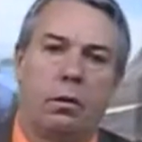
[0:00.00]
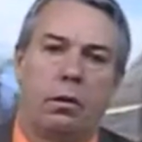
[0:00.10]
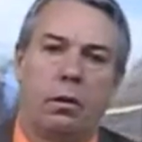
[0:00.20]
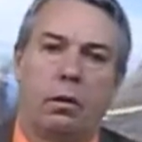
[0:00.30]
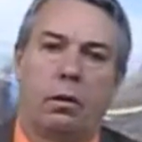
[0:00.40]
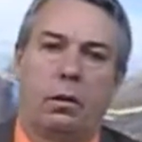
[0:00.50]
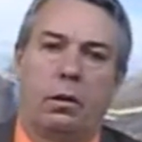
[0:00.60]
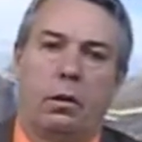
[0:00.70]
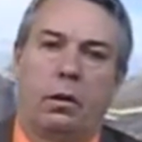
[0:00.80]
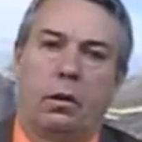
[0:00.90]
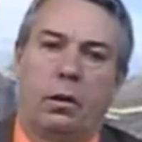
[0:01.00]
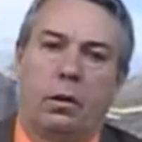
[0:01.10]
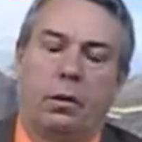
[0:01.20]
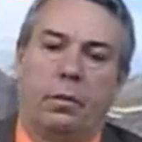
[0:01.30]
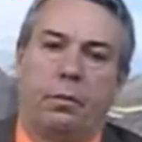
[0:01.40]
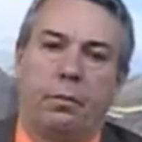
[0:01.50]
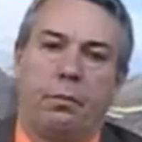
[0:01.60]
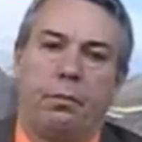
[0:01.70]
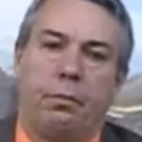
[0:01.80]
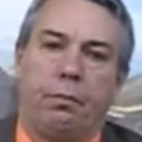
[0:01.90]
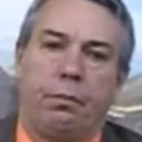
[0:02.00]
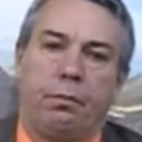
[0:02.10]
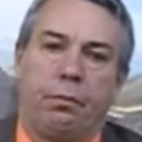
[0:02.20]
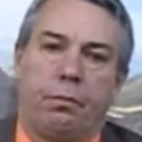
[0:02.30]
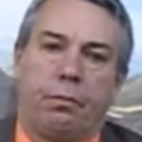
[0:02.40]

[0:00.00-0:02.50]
(no one is talking)